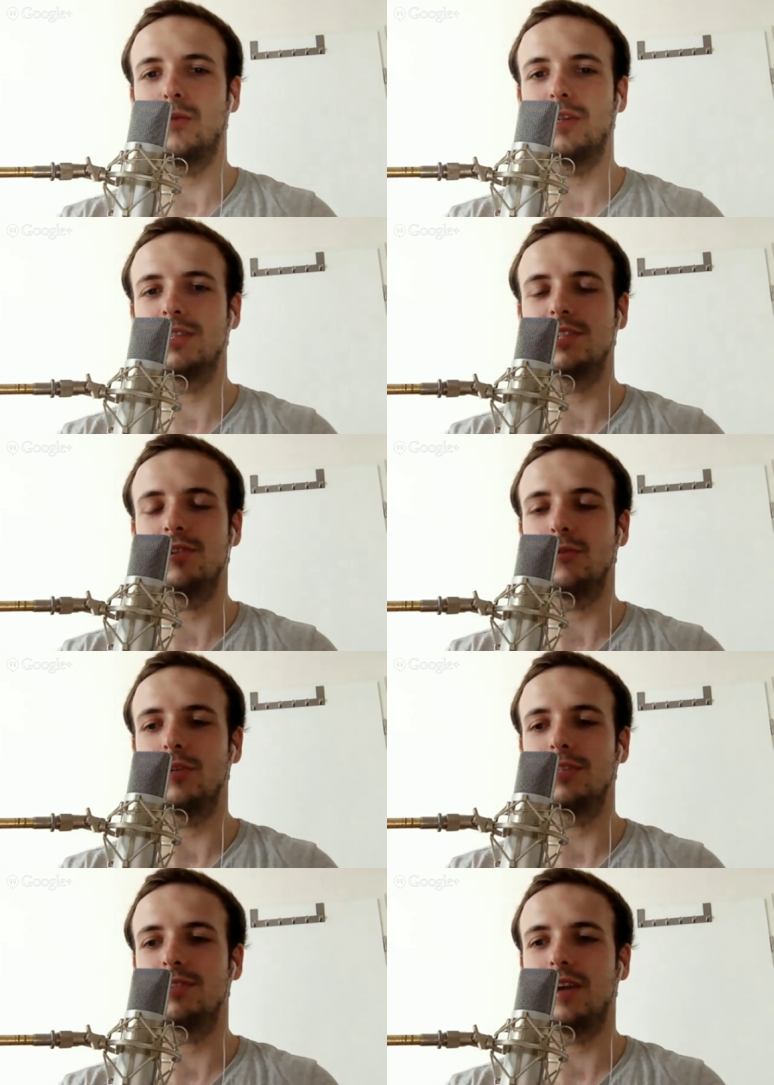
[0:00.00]
once
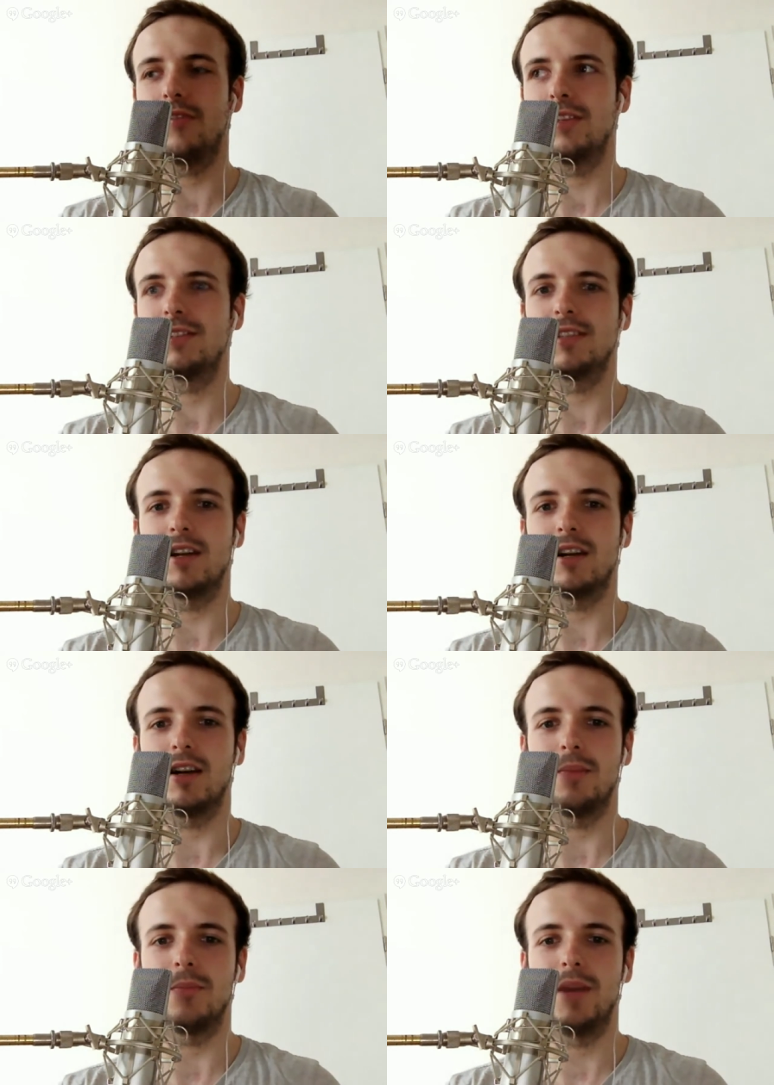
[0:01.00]
you have this
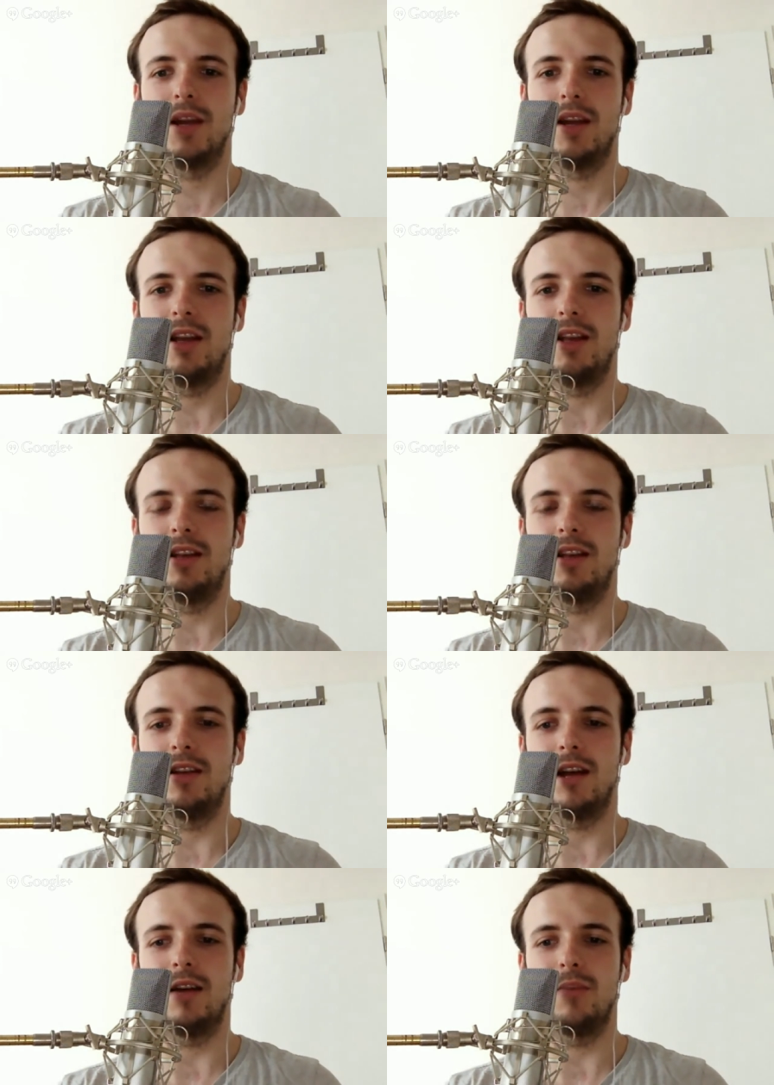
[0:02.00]

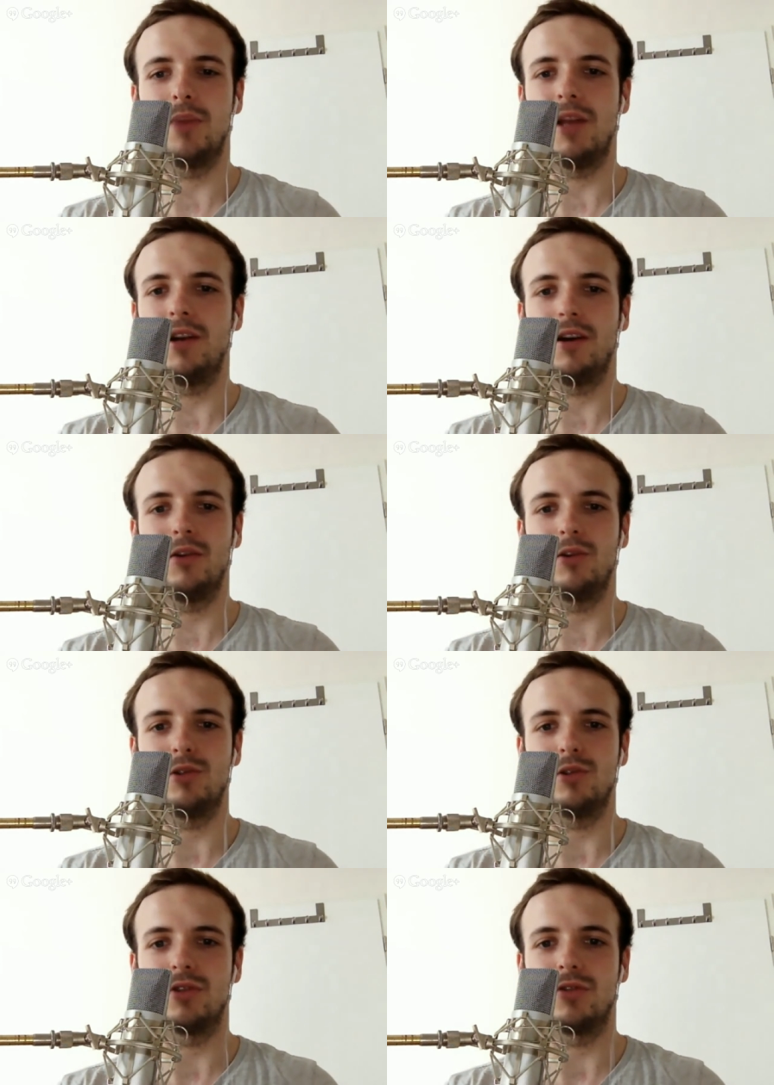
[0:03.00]
in beta
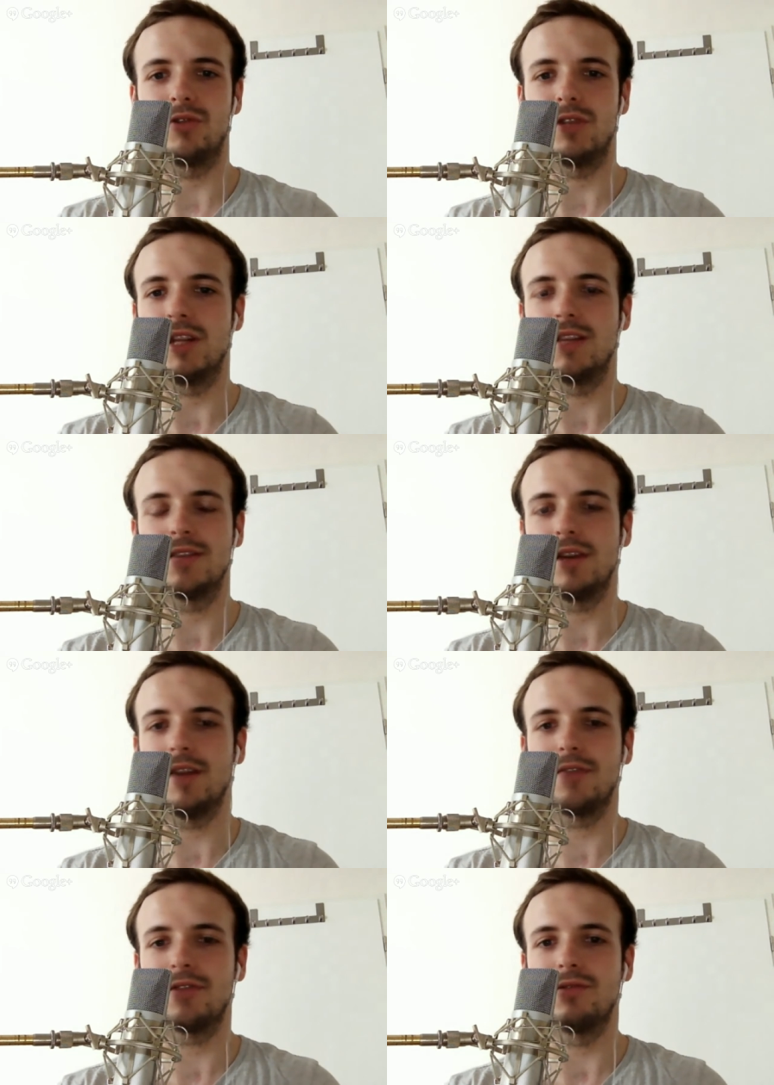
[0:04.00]
or released, you
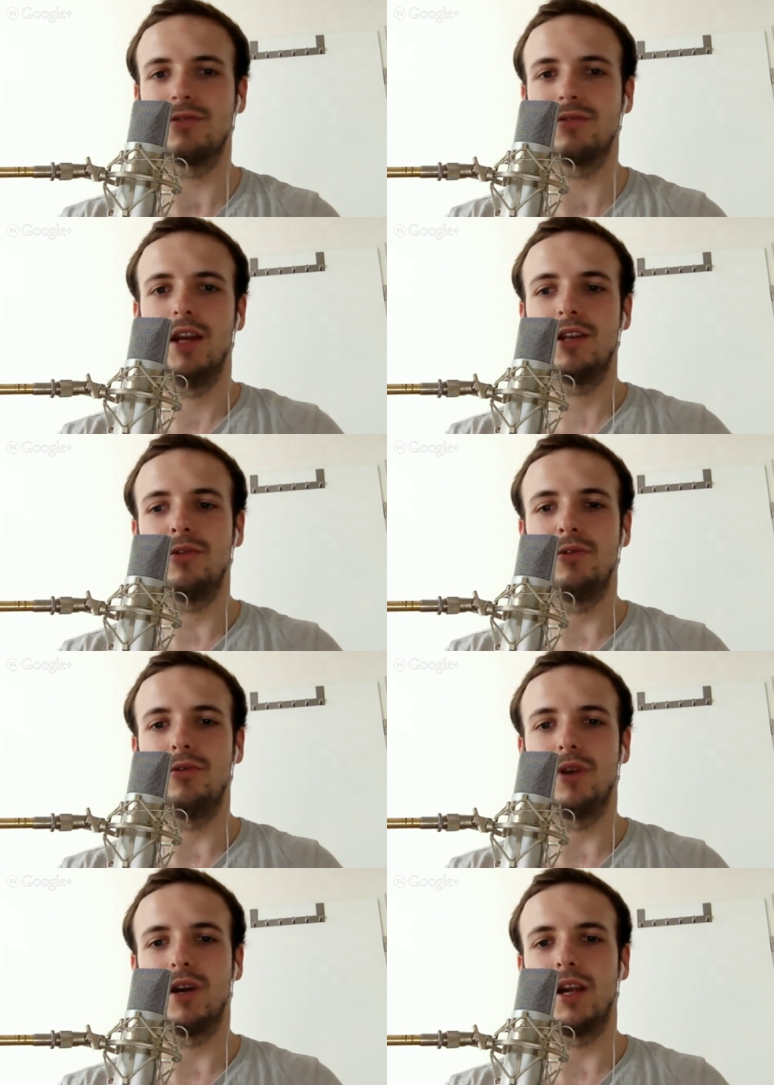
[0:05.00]
have to
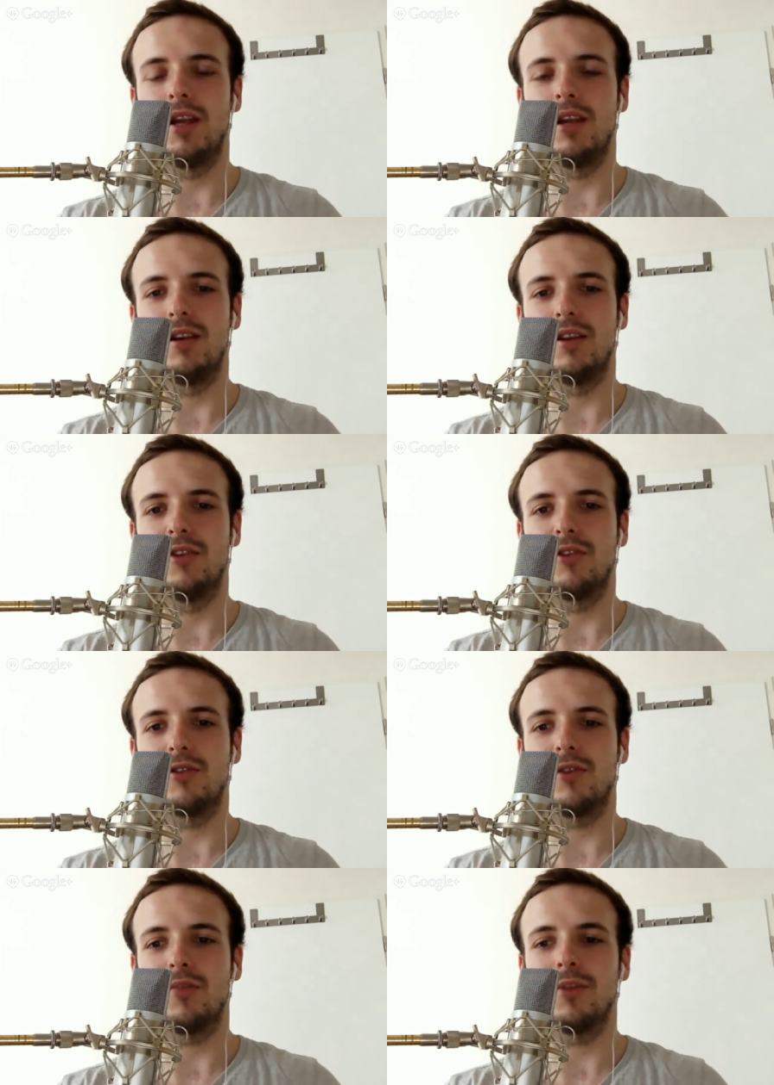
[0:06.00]
do a
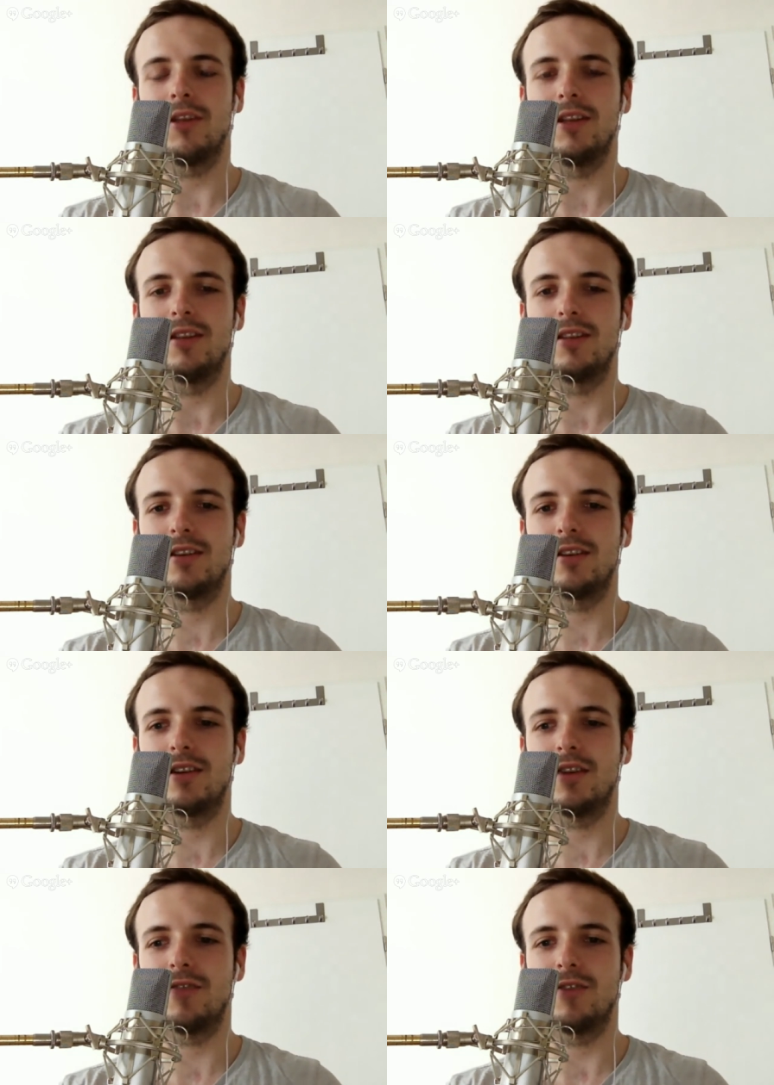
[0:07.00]
complete
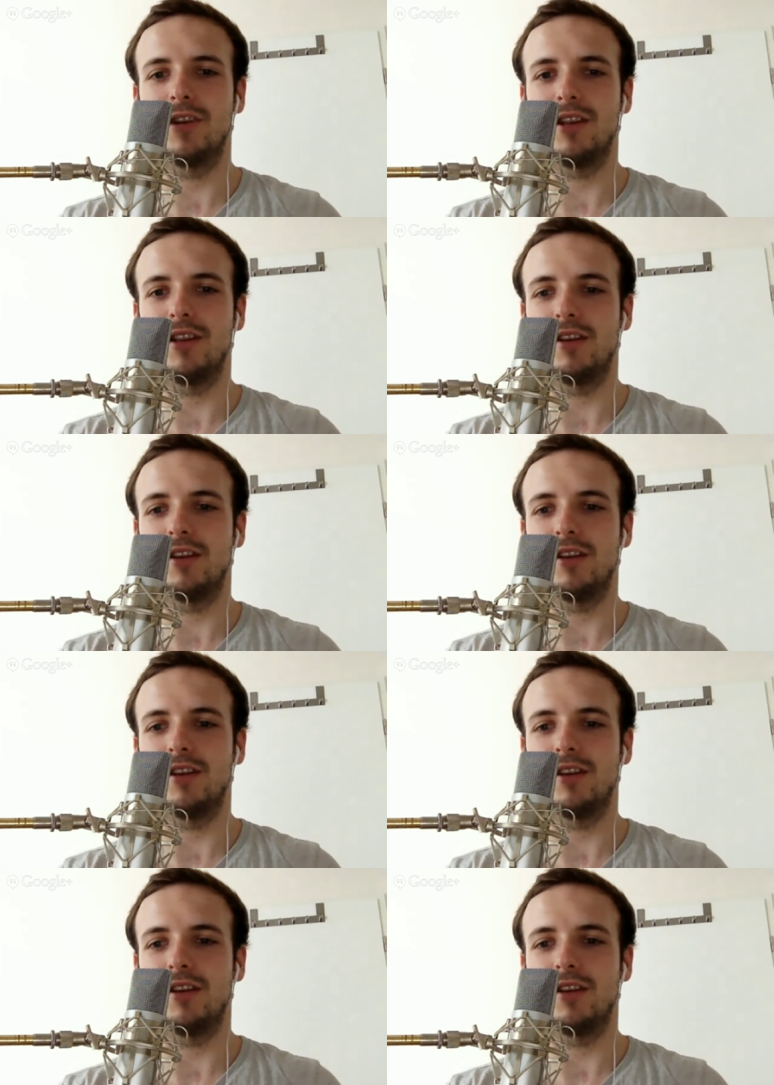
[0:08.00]
covering